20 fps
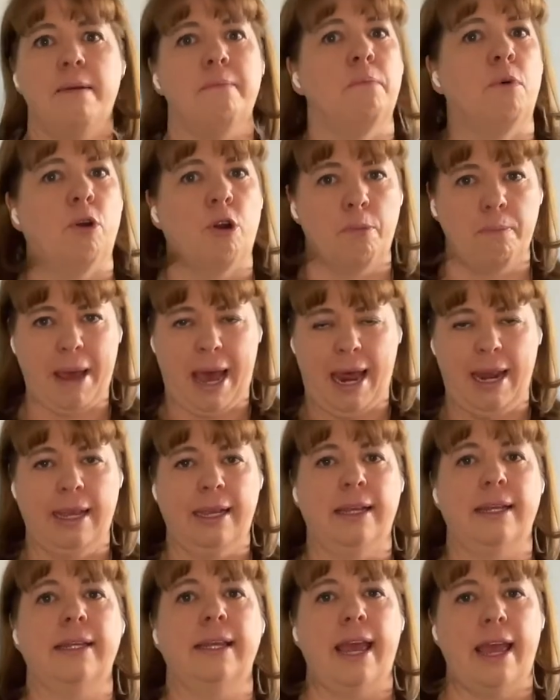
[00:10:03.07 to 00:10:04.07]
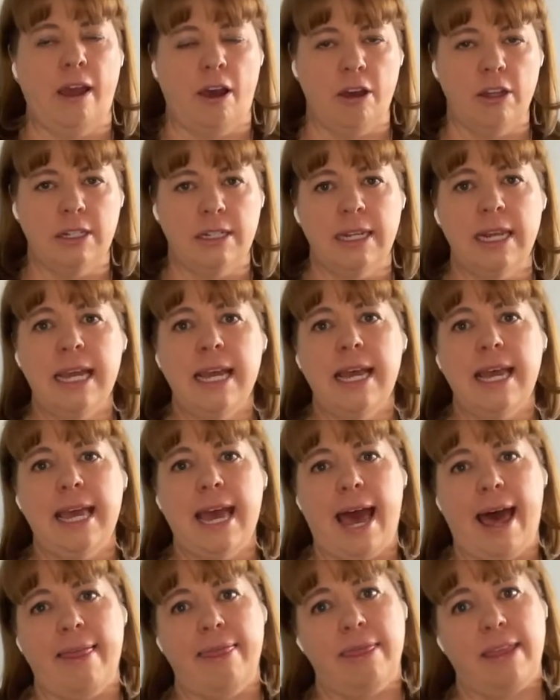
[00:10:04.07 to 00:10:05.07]
more panic and chaos
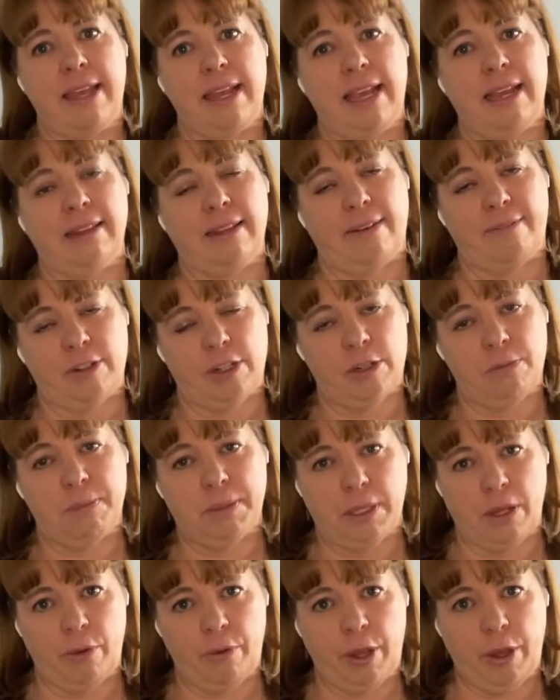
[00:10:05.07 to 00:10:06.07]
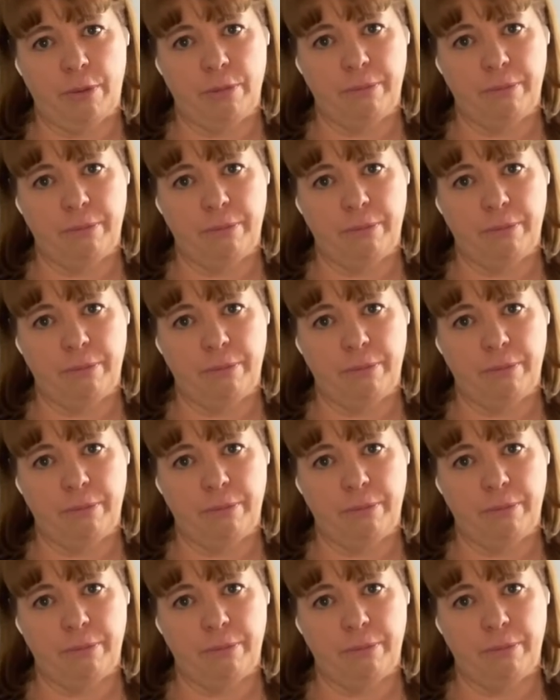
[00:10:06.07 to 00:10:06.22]
at the levels below you.